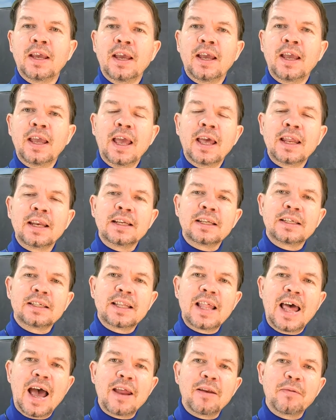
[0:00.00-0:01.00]
And it's
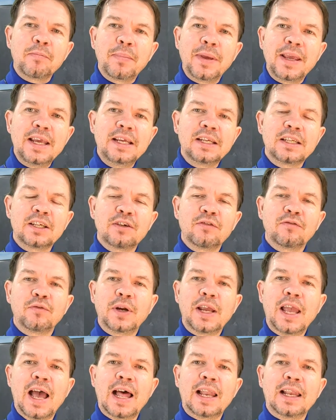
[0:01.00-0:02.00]
that piece of
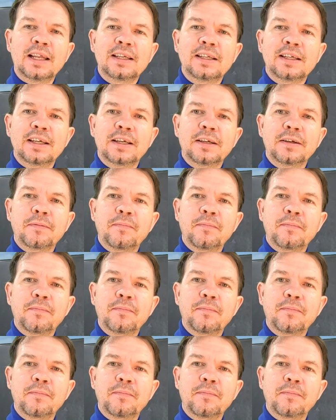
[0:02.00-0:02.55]
reality